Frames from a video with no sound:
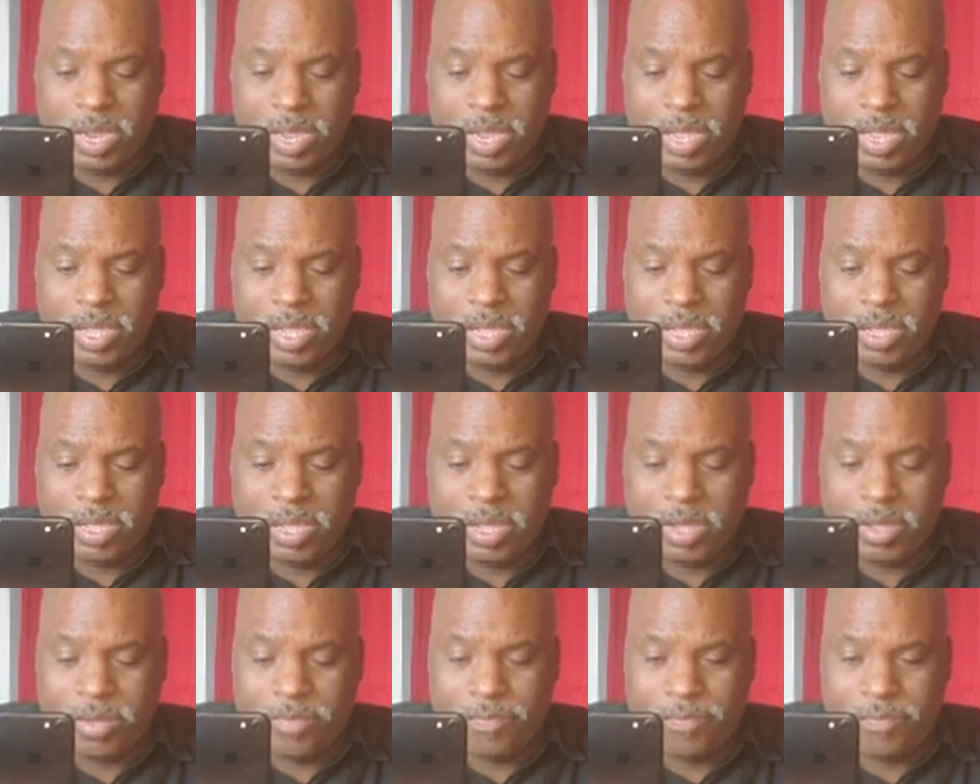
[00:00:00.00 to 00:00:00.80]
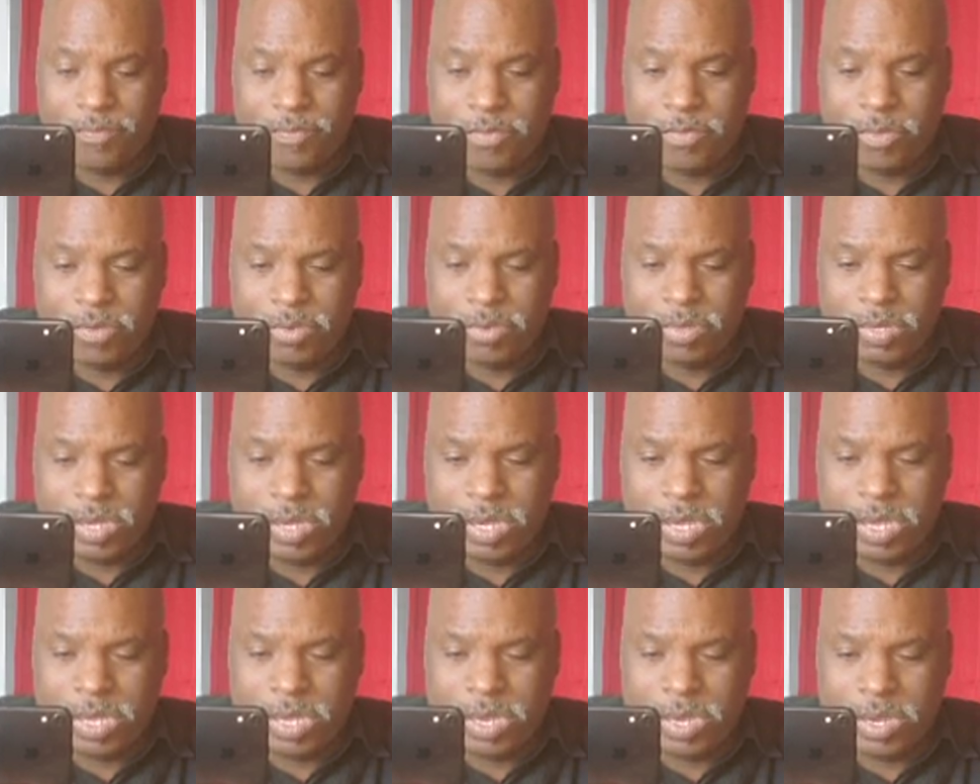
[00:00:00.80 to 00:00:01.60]
Deep
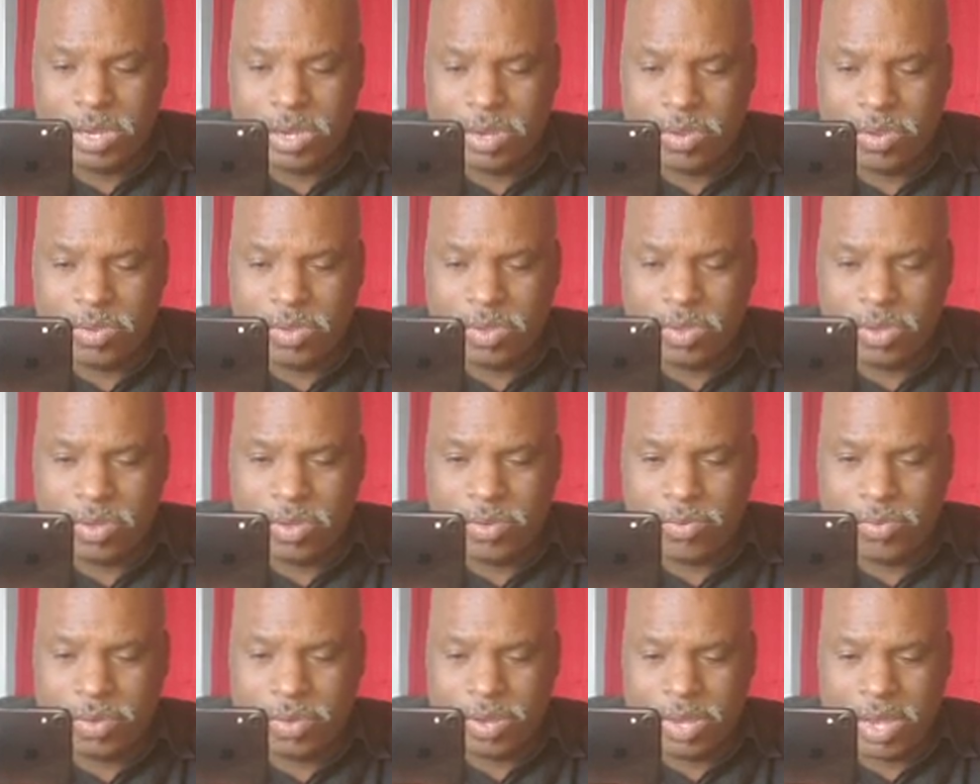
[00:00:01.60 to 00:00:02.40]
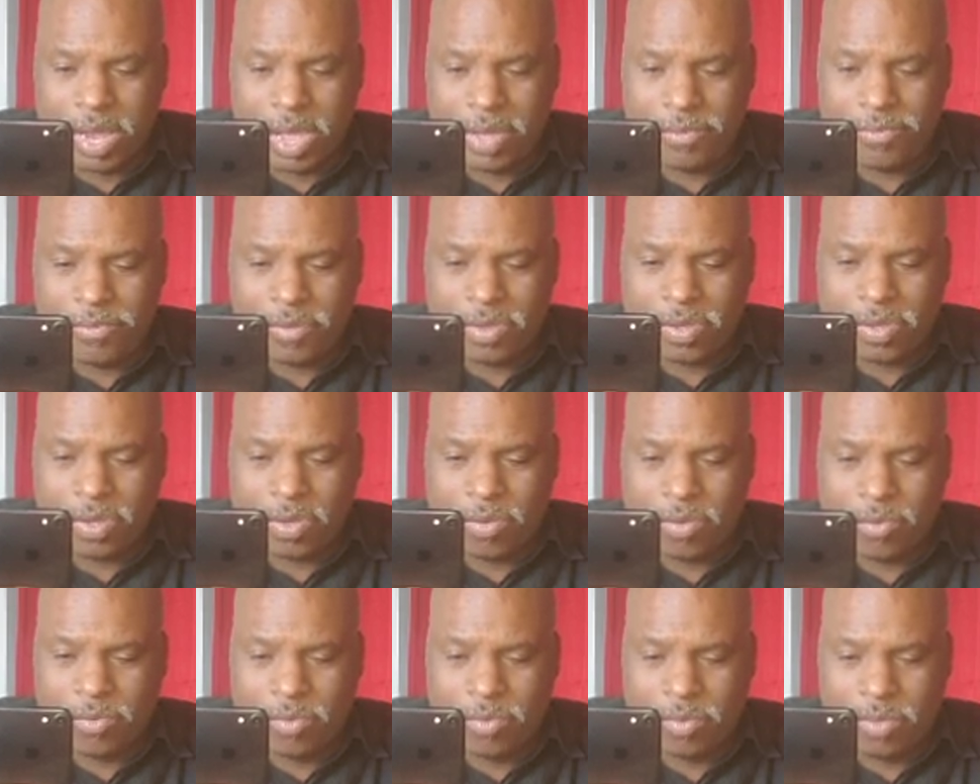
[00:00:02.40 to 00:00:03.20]
fusing, we
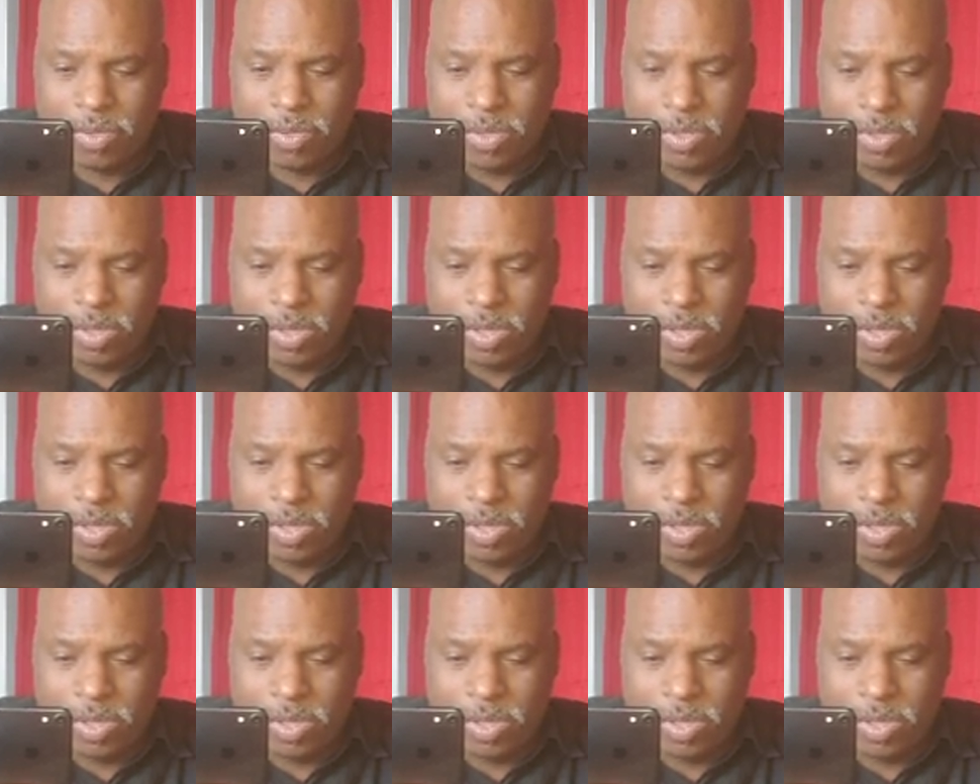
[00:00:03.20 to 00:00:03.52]
definitely go.